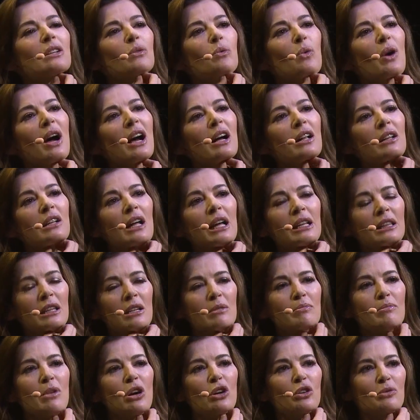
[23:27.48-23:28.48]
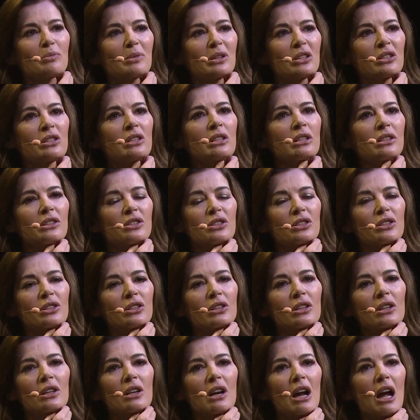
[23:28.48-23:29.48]
Well, at the moment,
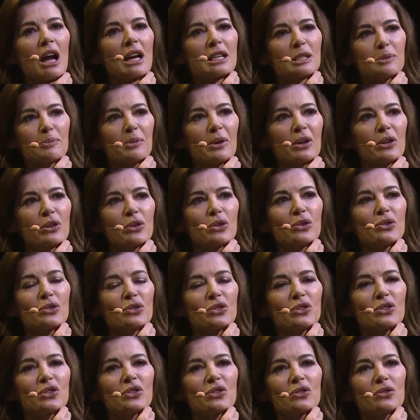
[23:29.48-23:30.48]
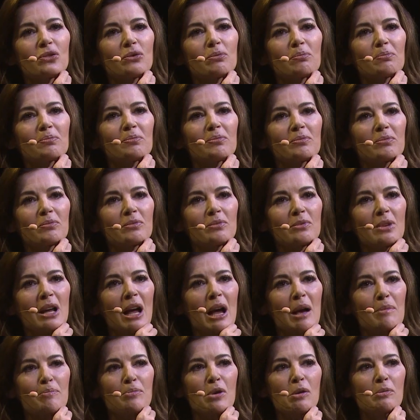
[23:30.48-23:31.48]
I suppose
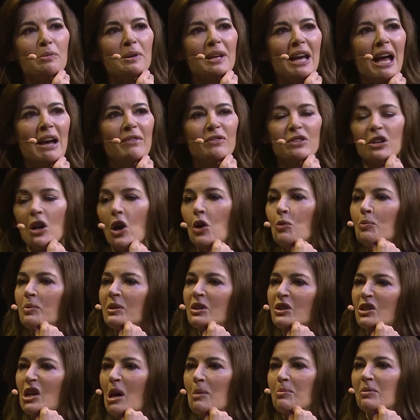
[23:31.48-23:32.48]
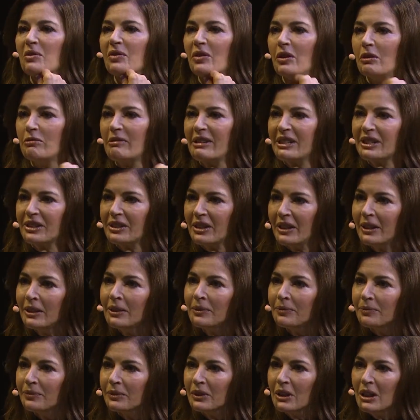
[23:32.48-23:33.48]
I probably have an open tub of
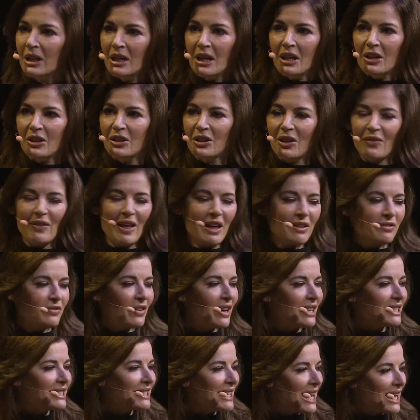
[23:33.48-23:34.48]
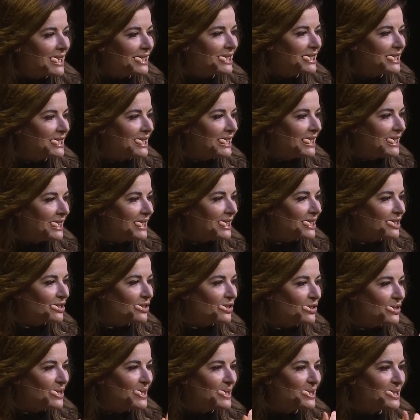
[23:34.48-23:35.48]
harissa, that fantastic
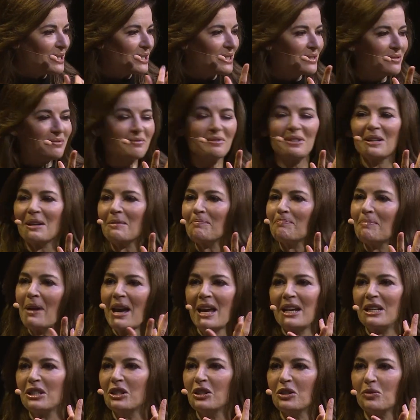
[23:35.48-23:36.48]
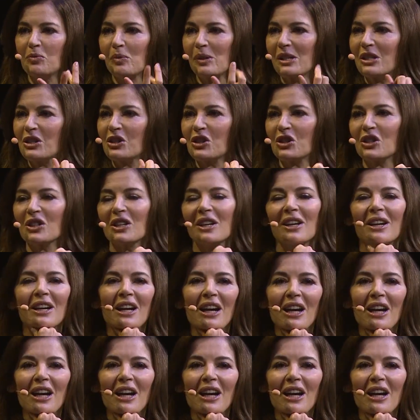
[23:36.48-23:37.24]
Tunisian paste, which